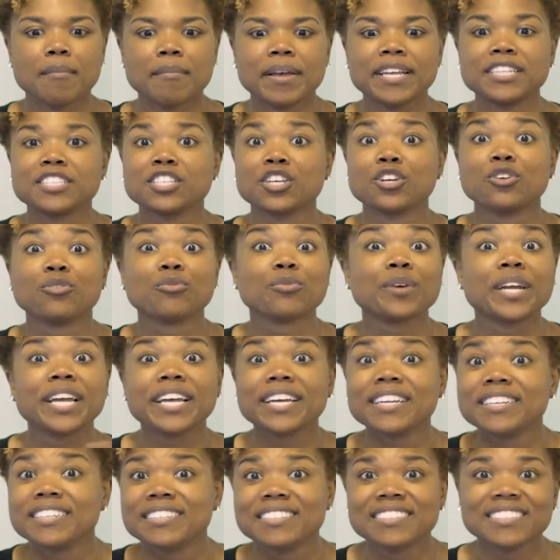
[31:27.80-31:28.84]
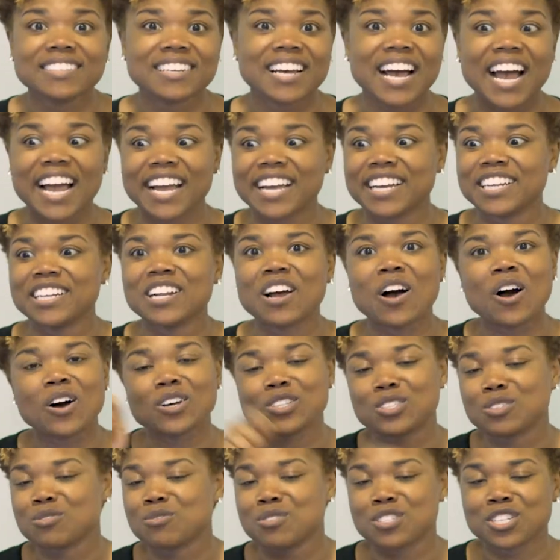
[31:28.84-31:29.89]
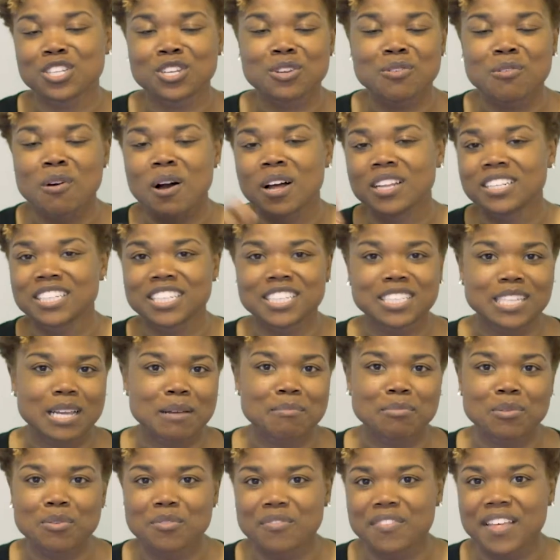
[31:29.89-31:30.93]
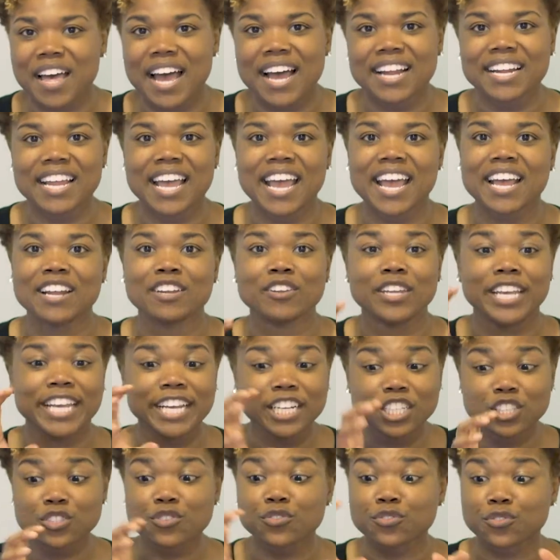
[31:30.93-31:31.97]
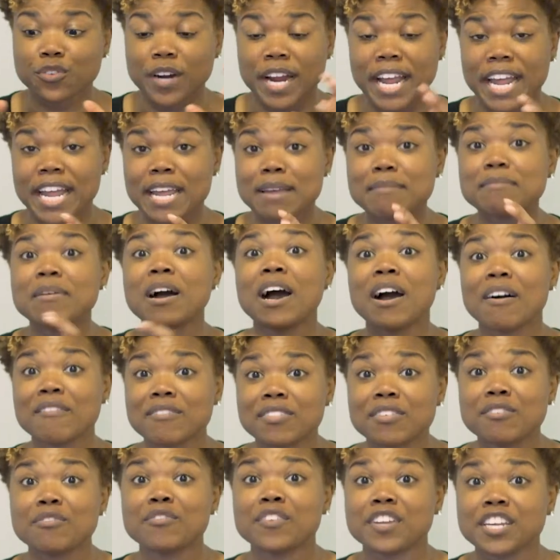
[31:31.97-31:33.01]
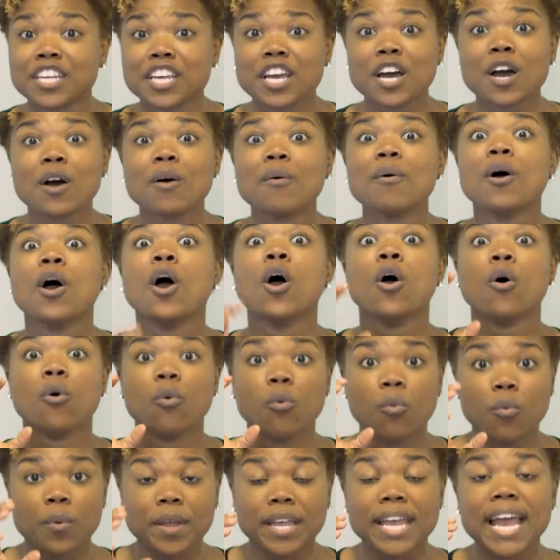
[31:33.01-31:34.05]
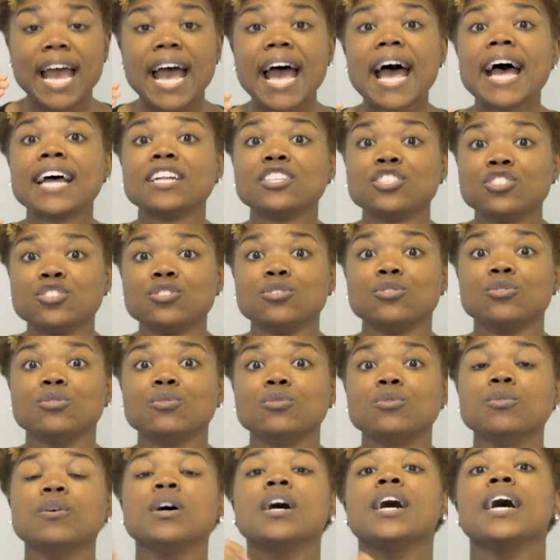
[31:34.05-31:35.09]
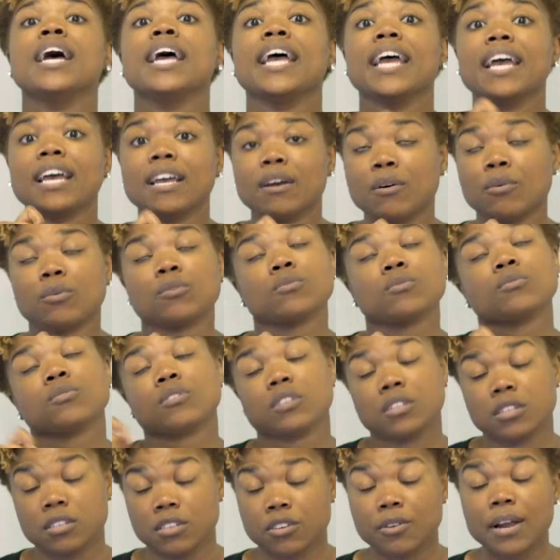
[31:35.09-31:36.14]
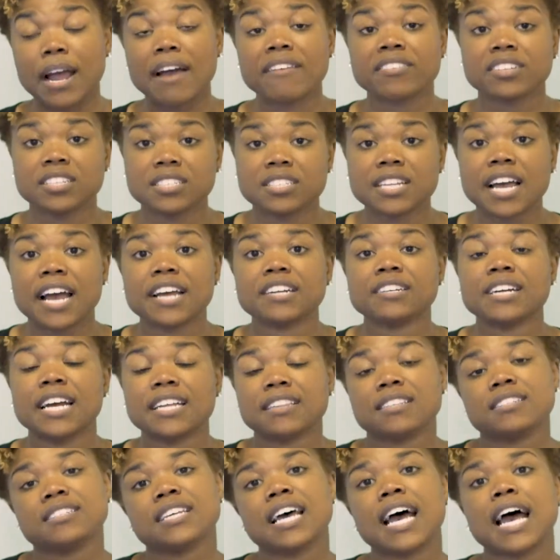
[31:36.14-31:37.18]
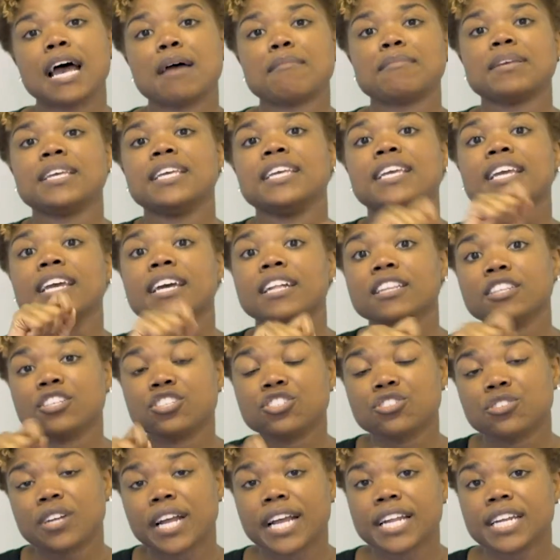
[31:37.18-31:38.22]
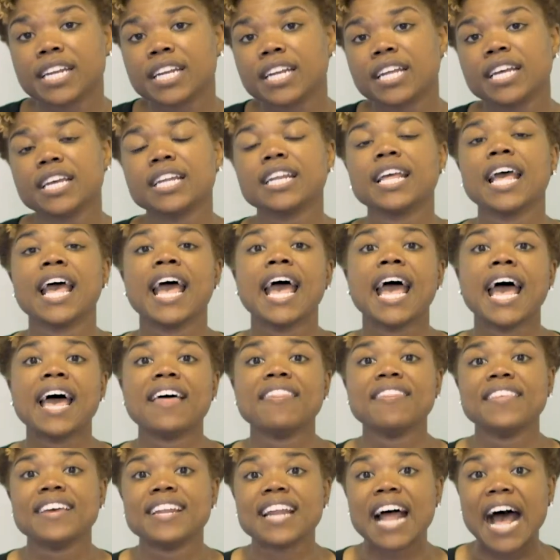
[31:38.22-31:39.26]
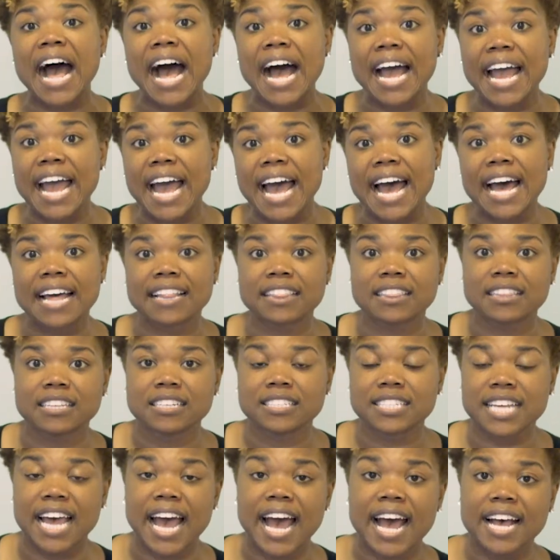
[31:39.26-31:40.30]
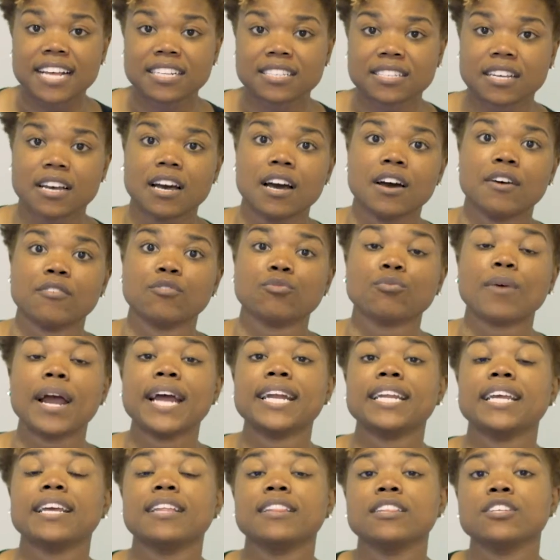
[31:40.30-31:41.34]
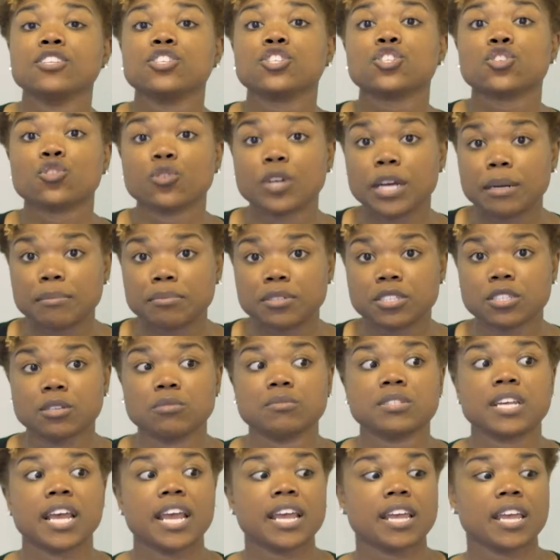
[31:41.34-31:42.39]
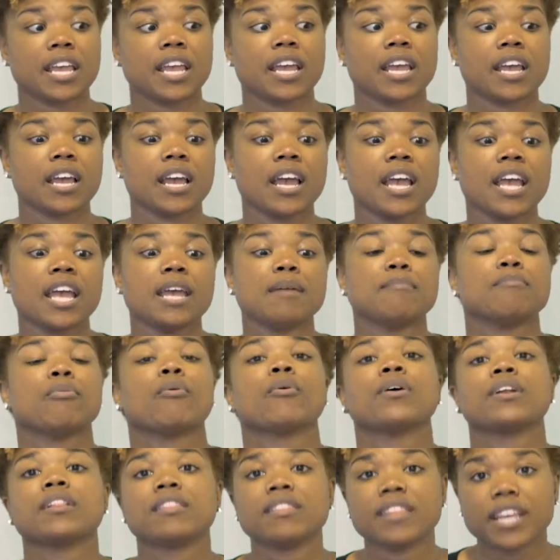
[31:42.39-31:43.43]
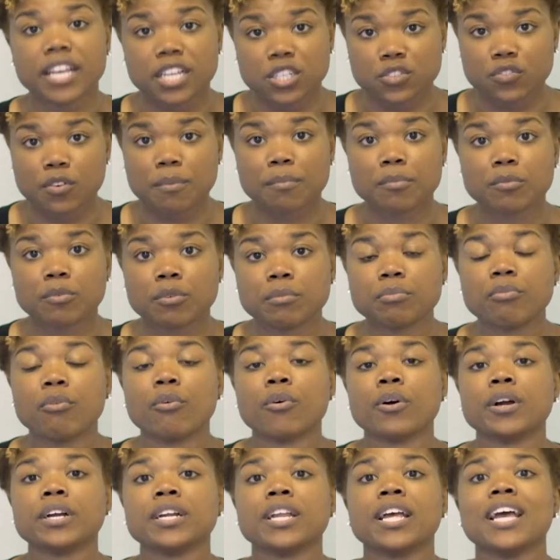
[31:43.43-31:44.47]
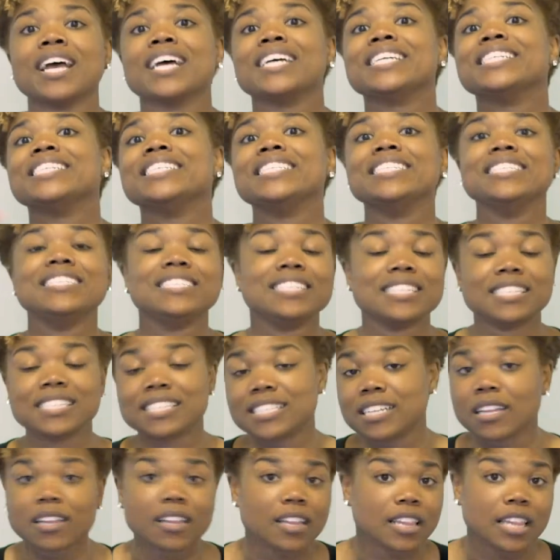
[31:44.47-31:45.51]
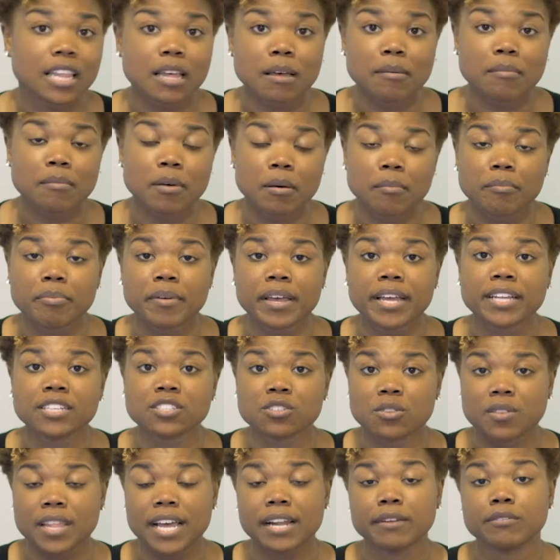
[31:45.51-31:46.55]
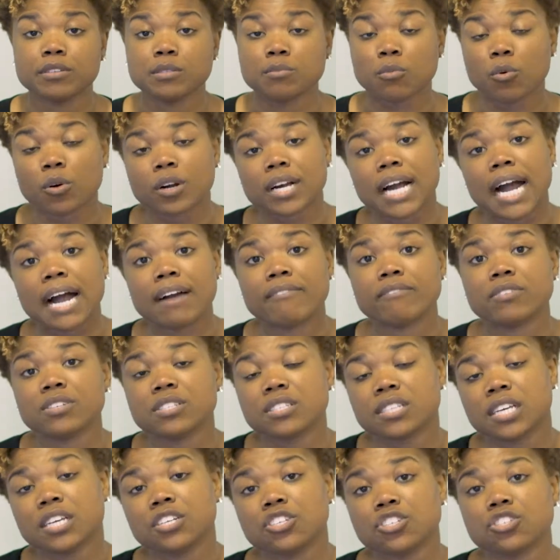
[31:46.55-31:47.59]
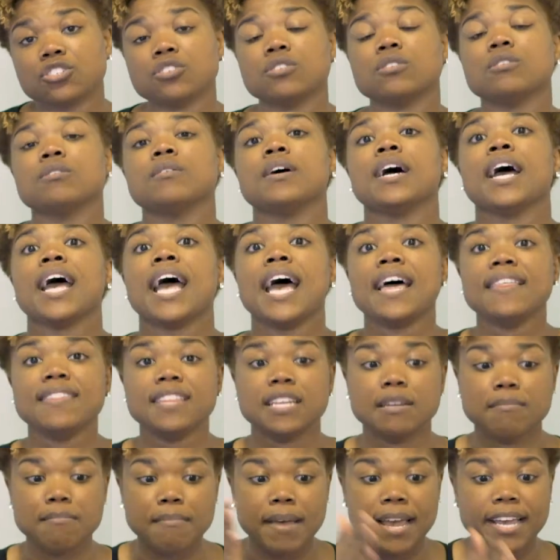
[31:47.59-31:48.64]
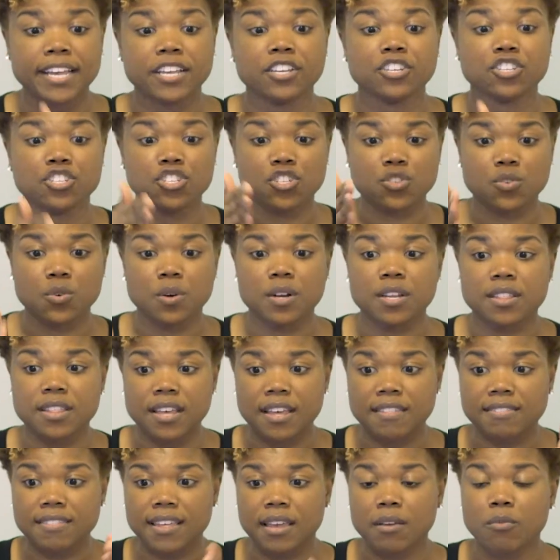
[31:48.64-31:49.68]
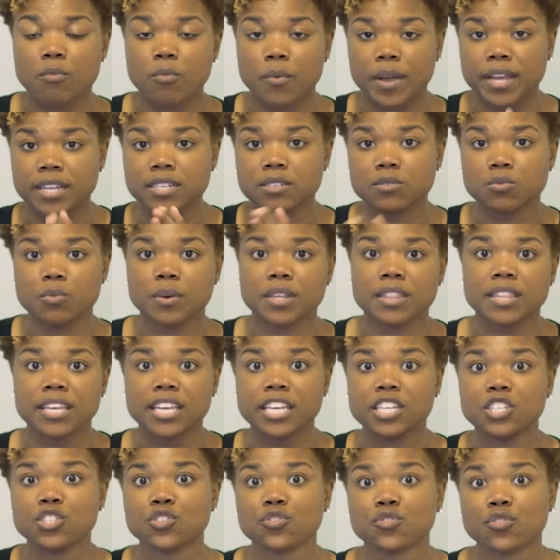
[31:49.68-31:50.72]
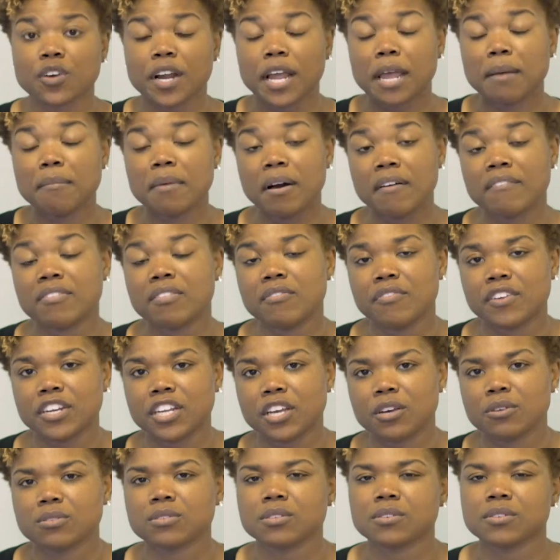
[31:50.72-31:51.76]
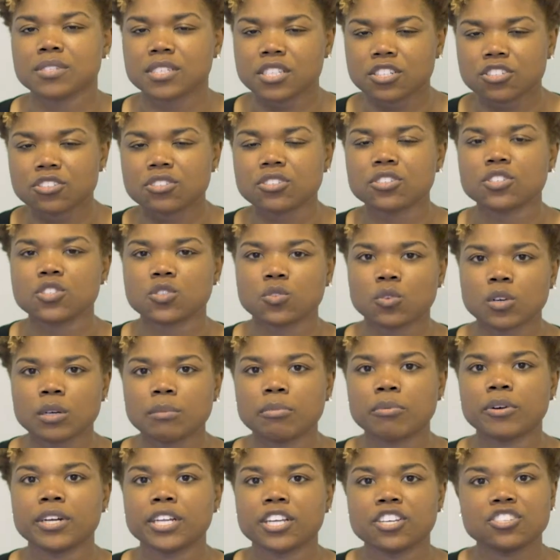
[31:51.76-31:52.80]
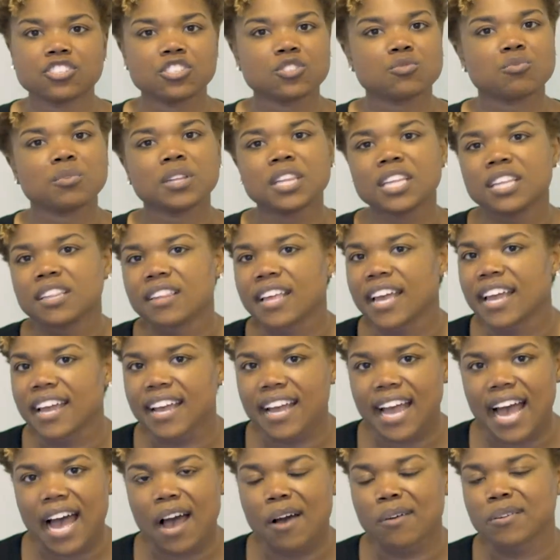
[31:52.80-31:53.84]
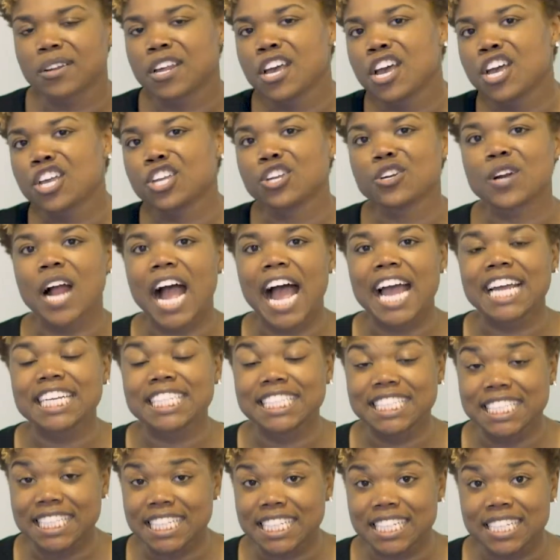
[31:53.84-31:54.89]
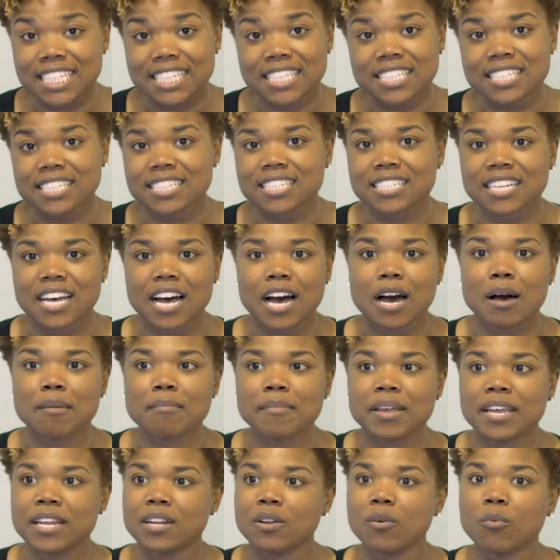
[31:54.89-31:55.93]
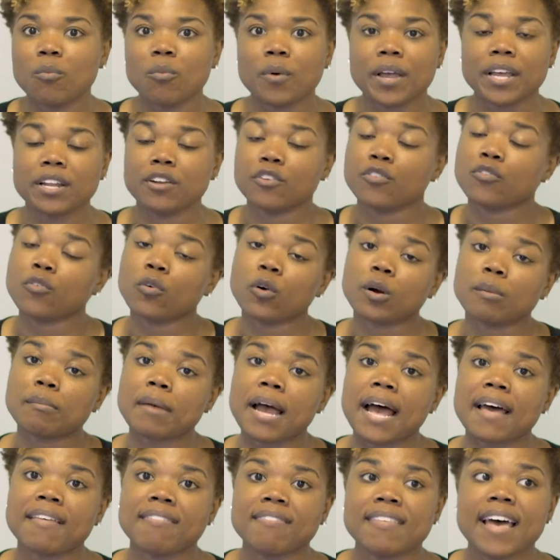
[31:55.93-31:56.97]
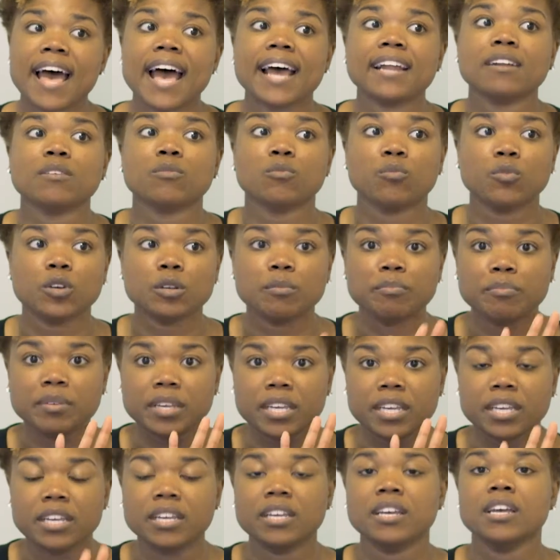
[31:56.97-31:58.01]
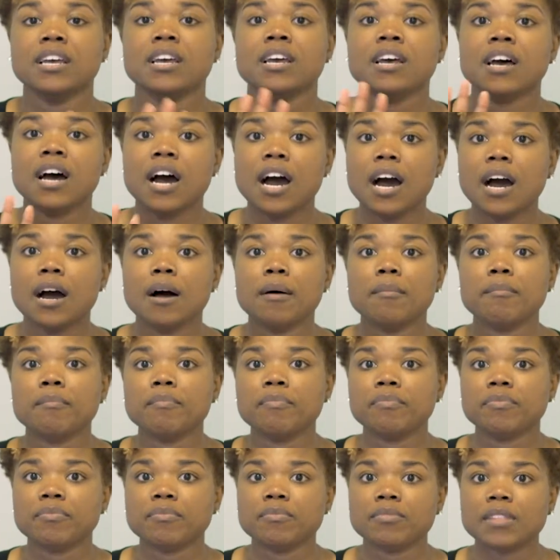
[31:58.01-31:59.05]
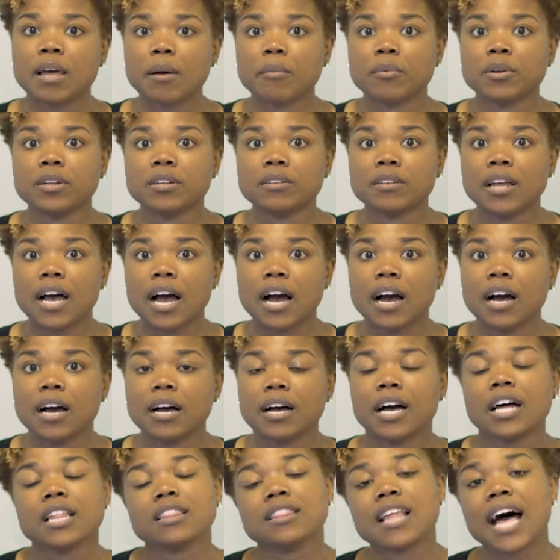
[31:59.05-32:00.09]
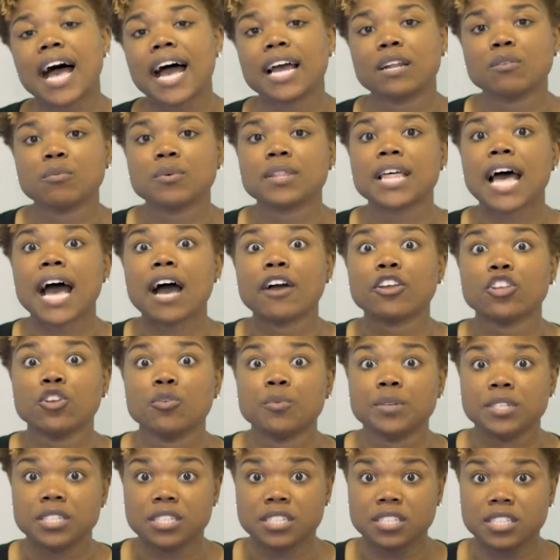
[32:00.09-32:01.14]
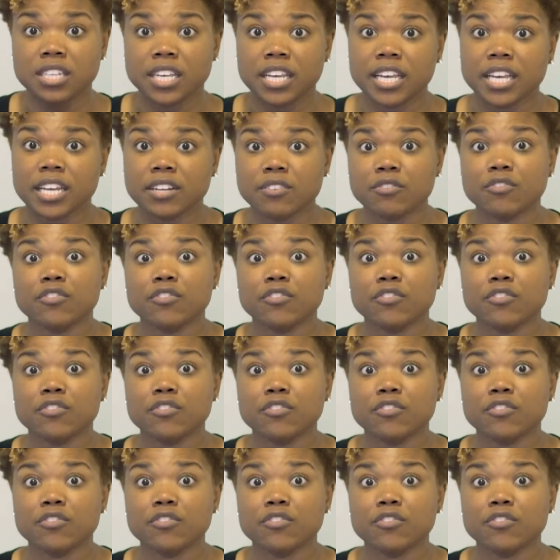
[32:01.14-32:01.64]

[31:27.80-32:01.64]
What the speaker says: it's a grid. I could also send you all an example of that. And each frame of the video, we had to, the graphic designer at the time, he illustrated it, and then I had the task of writing the script. So taking important things from the report, distilling them a bit so that it was more conversational, and then making sure that they went with each frame of the video. So essentially, storyboarding is just really laying out your ideas in a format that would be align with how you would see it